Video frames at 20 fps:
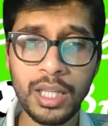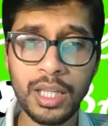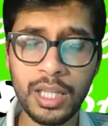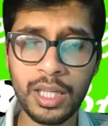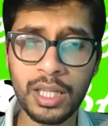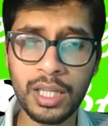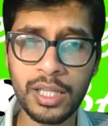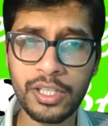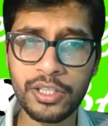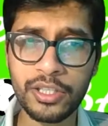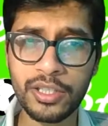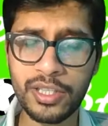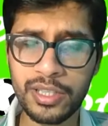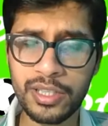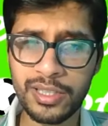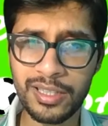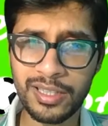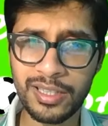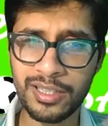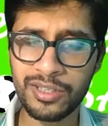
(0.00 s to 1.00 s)
It
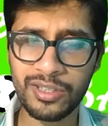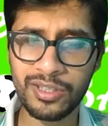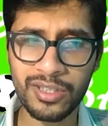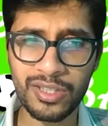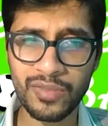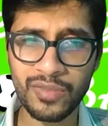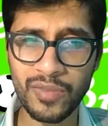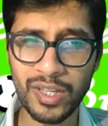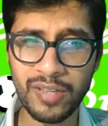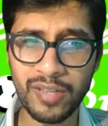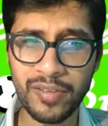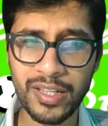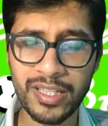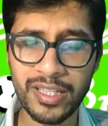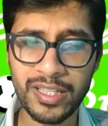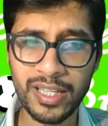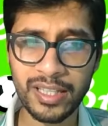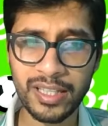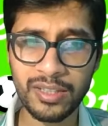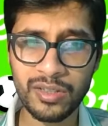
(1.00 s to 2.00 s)
is just very, very
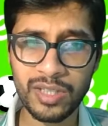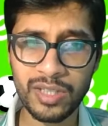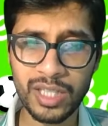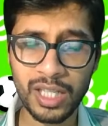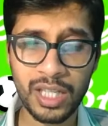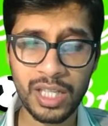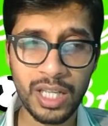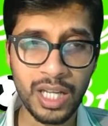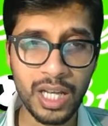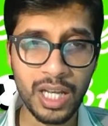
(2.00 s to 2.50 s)
sad to see.